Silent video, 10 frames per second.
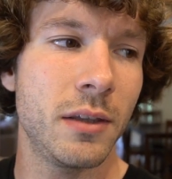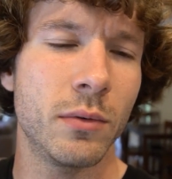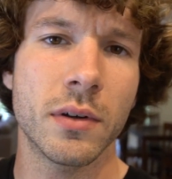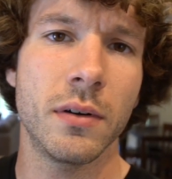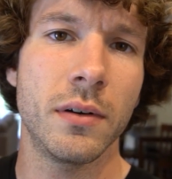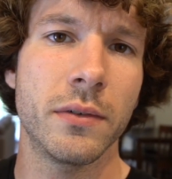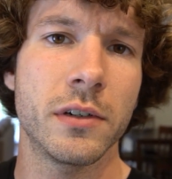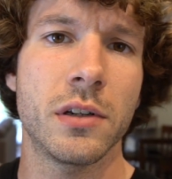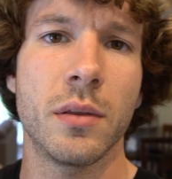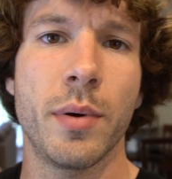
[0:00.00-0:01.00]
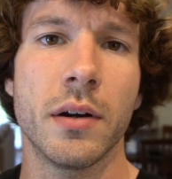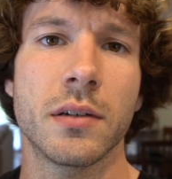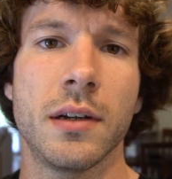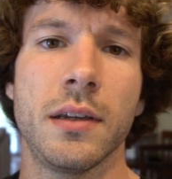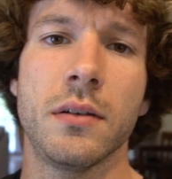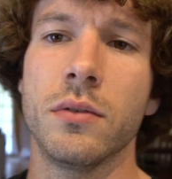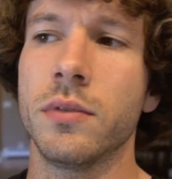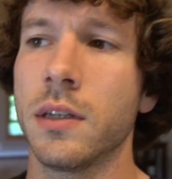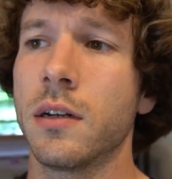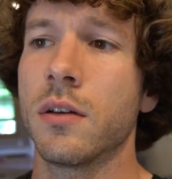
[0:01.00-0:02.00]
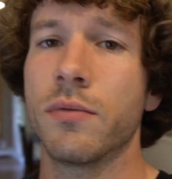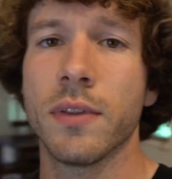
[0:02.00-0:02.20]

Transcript: Then we'll go over to the park tonight and hopefully get a good